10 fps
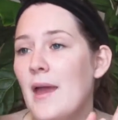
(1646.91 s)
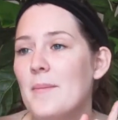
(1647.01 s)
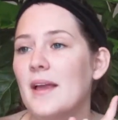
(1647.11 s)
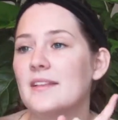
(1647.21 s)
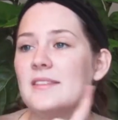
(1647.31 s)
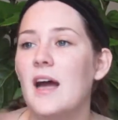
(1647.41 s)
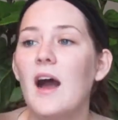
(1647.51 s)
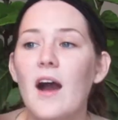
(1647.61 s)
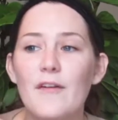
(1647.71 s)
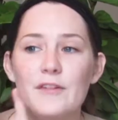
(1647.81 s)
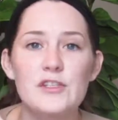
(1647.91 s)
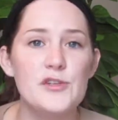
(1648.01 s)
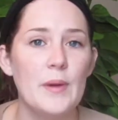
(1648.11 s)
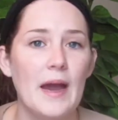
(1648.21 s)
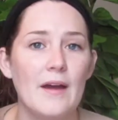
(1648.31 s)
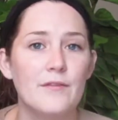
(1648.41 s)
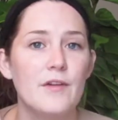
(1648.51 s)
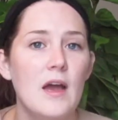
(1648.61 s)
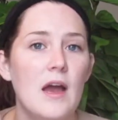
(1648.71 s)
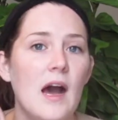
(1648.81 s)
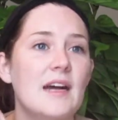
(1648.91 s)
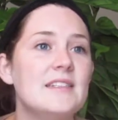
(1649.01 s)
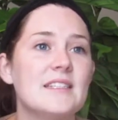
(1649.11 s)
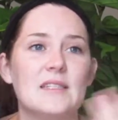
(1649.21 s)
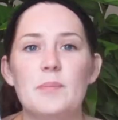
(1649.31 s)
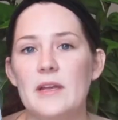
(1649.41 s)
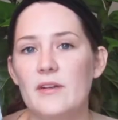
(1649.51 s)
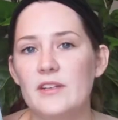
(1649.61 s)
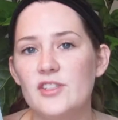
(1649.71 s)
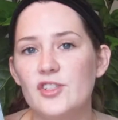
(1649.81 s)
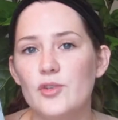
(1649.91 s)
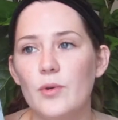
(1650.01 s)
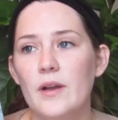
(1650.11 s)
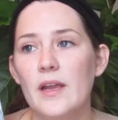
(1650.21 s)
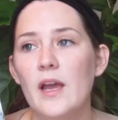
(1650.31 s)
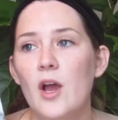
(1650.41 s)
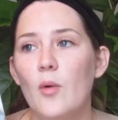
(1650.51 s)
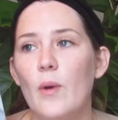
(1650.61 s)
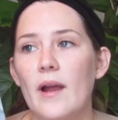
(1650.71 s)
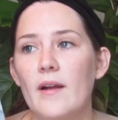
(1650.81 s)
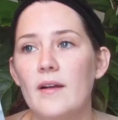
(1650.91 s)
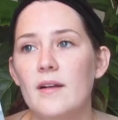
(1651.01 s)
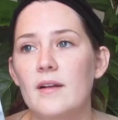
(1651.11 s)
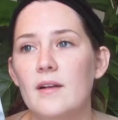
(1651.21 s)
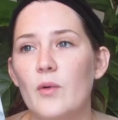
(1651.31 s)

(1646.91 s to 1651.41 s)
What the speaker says: because not often do you have a disappearance story where,